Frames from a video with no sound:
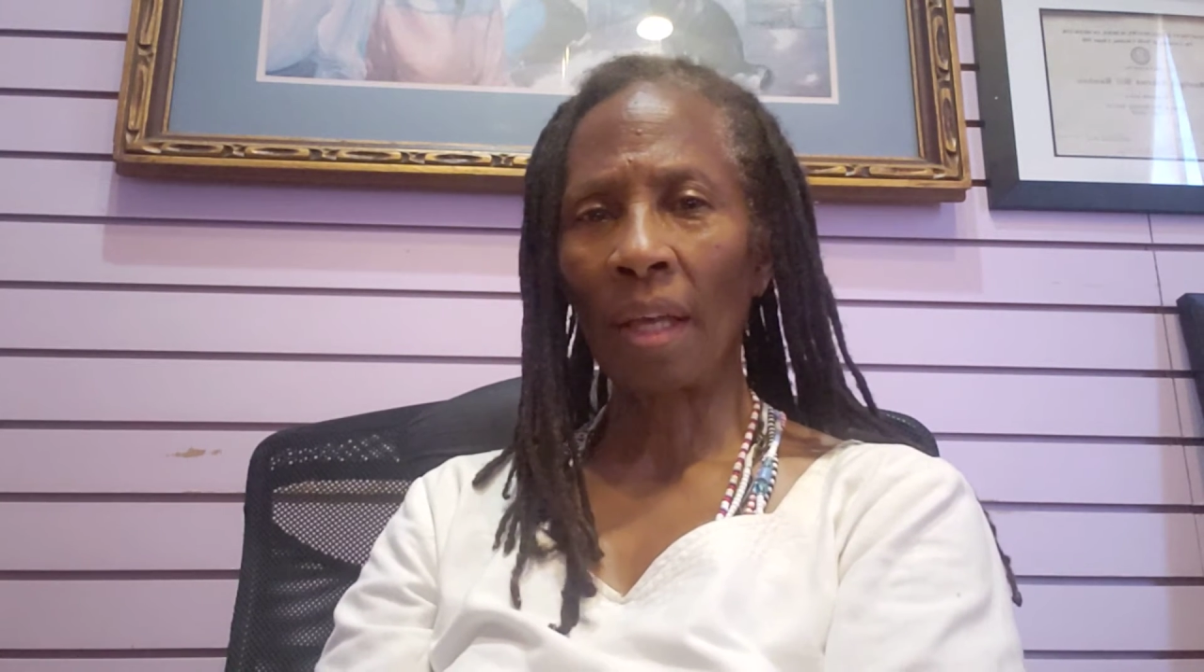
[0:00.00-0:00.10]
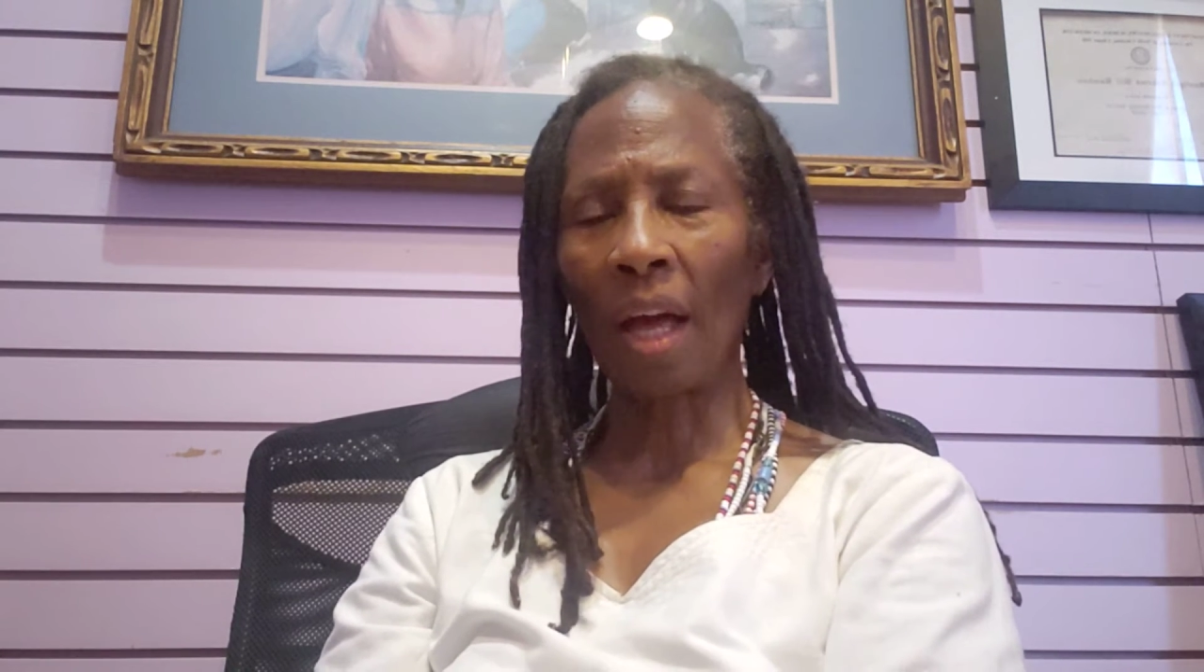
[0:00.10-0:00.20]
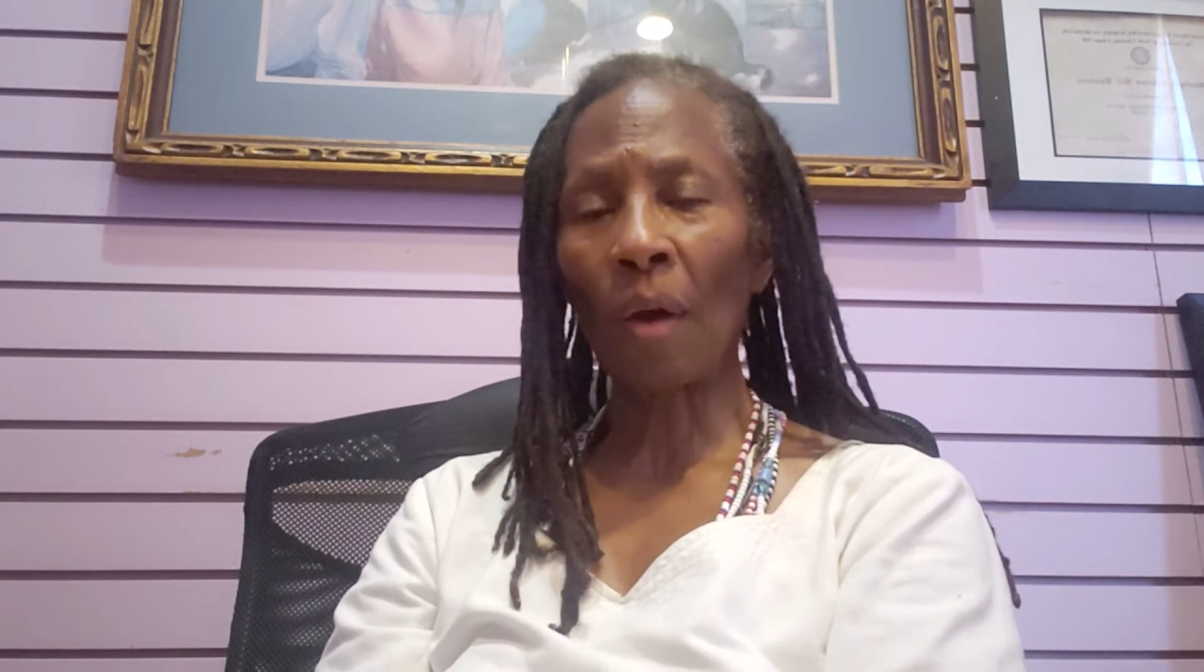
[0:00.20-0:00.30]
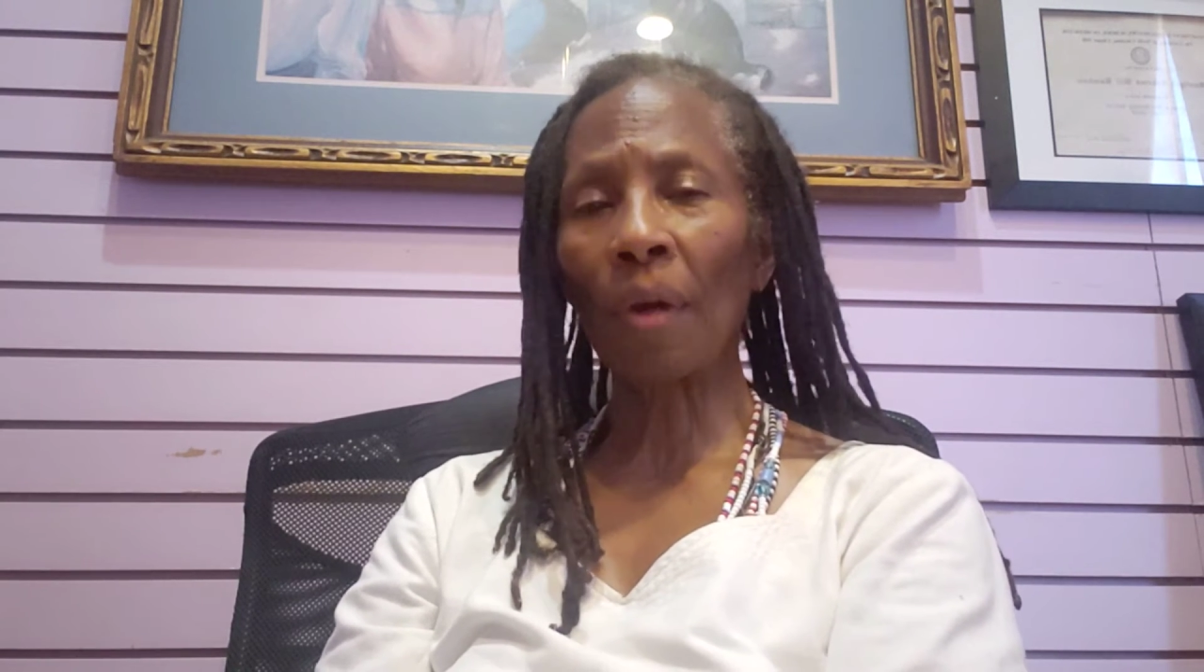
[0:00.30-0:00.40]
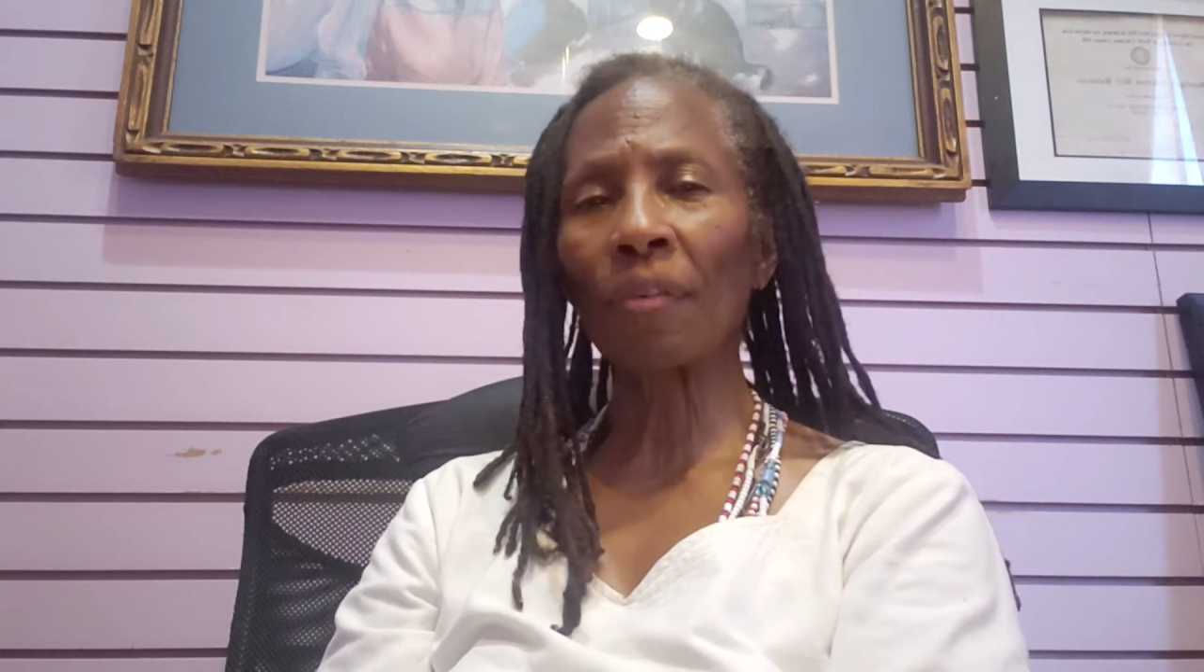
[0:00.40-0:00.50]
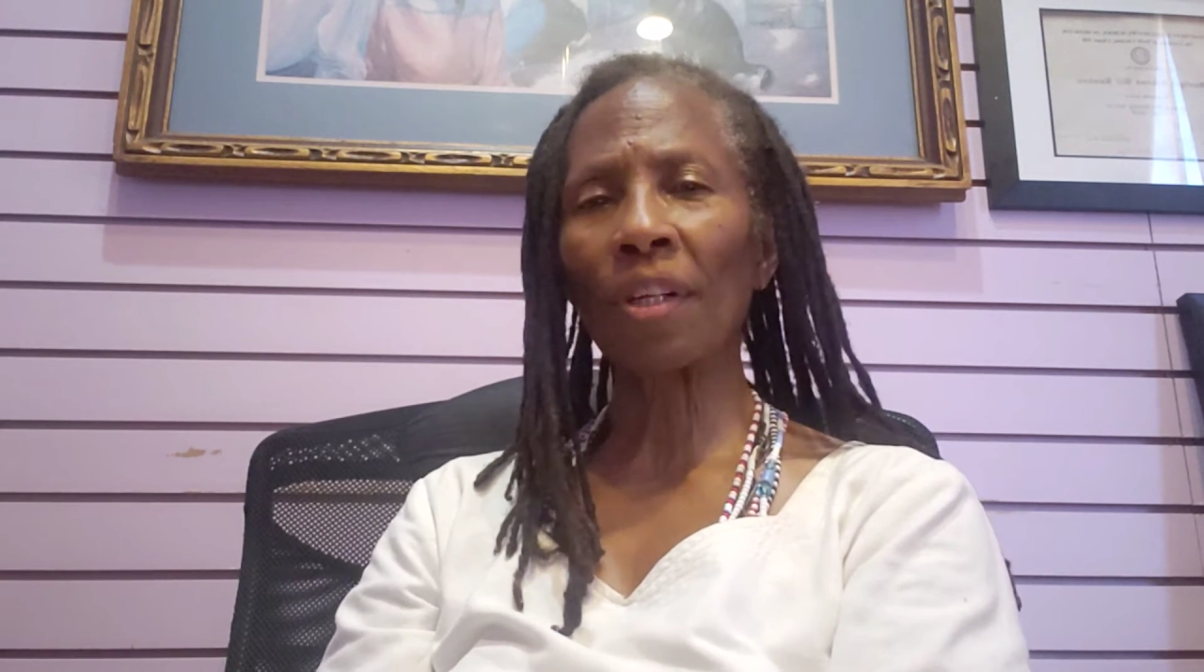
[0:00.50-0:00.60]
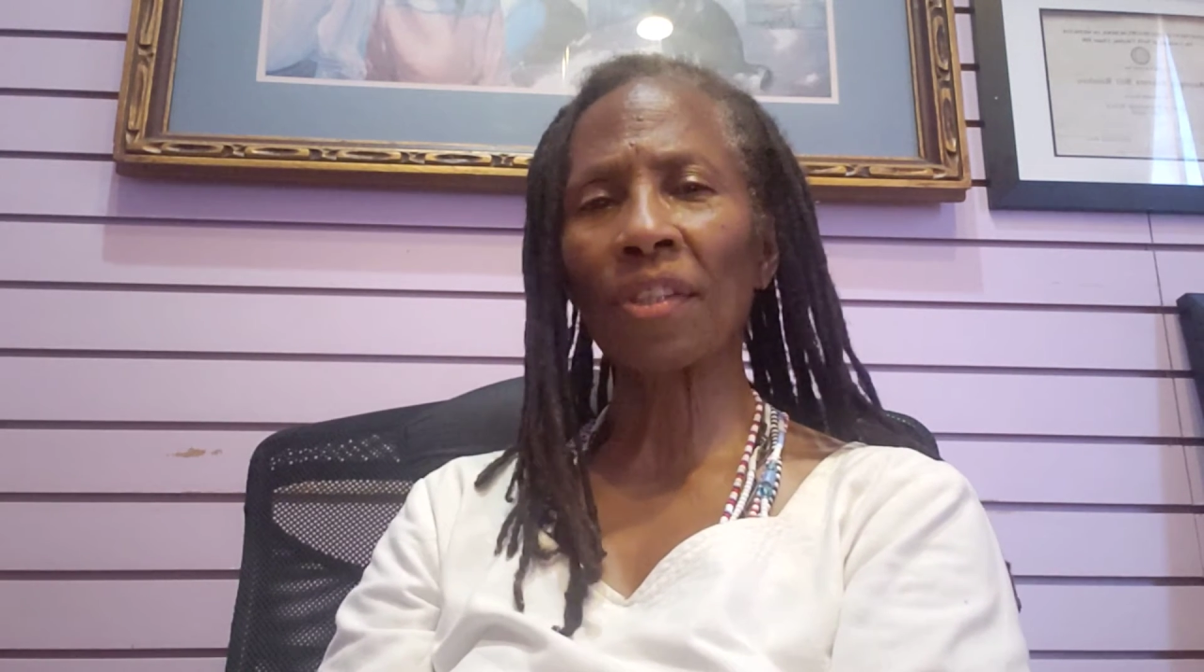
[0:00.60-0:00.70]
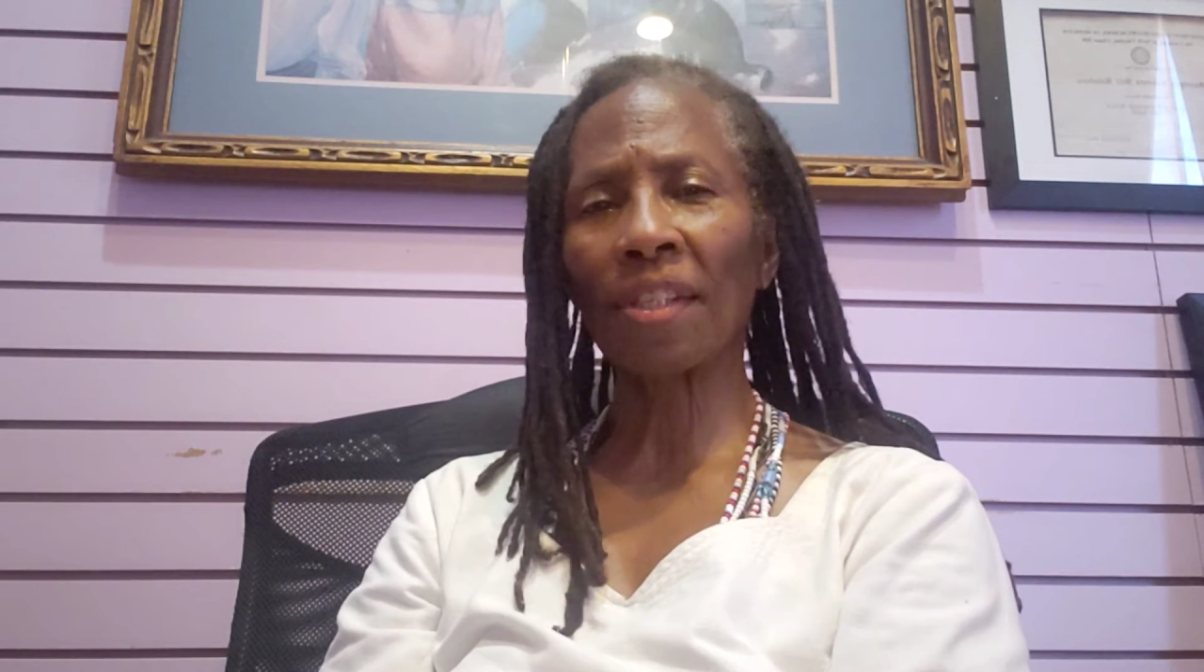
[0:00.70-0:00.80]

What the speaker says: However, as a